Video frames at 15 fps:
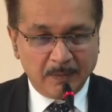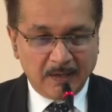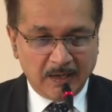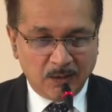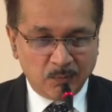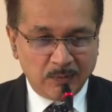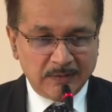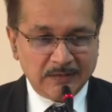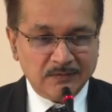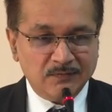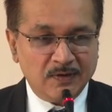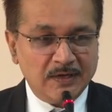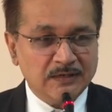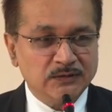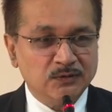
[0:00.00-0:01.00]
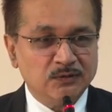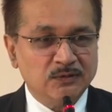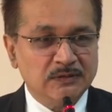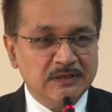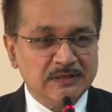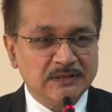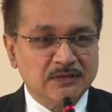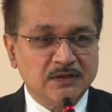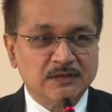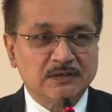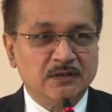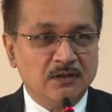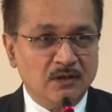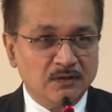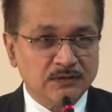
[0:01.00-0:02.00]
I will invite you to discuss
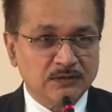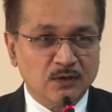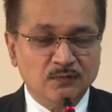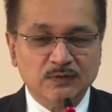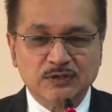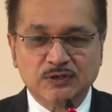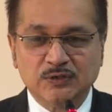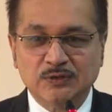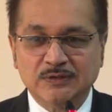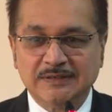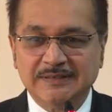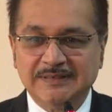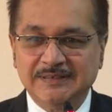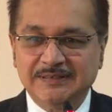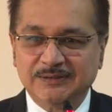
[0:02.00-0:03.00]
lots of issues.